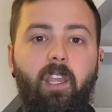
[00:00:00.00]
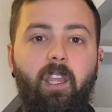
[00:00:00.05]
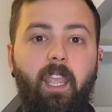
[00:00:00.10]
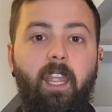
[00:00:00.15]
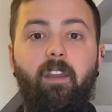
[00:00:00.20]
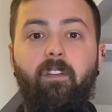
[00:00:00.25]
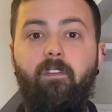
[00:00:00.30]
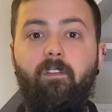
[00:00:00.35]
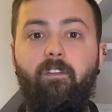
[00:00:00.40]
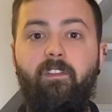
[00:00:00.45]

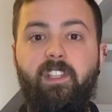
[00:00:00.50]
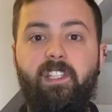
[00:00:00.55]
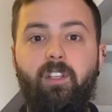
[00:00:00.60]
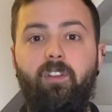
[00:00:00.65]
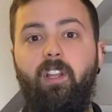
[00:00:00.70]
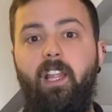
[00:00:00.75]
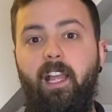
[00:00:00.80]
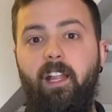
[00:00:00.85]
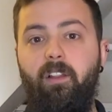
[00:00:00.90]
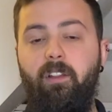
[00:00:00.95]
in
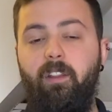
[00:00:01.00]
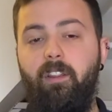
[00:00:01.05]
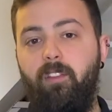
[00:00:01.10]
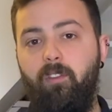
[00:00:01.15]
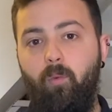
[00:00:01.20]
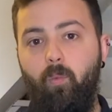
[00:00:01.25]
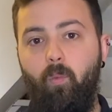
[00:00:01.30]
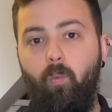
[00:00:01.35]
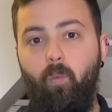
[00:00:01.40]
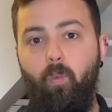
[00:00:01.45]
physical health,
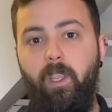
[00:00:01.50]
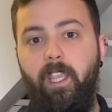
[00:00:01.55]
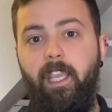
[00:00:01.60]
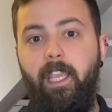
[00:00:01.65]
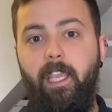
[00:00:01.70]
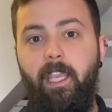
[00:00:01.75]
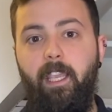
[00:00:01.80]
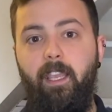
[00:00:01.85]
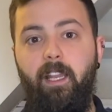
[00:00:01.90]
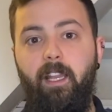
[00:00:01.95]

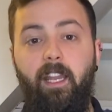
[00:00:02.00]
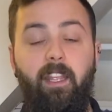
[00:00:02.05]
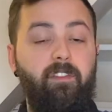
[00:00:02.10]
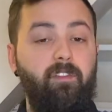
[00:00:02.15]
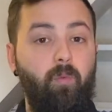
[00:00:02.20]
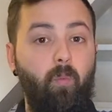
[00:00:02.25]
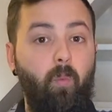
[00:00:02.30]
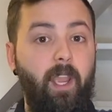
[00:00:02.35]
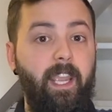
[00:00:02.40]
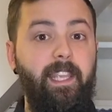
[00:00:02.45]
we
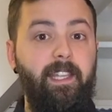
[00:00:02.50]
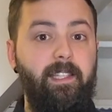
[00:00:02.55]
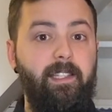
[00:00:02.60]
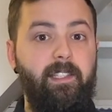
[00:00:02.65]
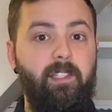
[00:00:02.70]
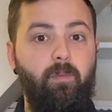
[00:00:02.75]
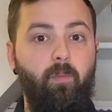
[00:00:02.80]
lift weights,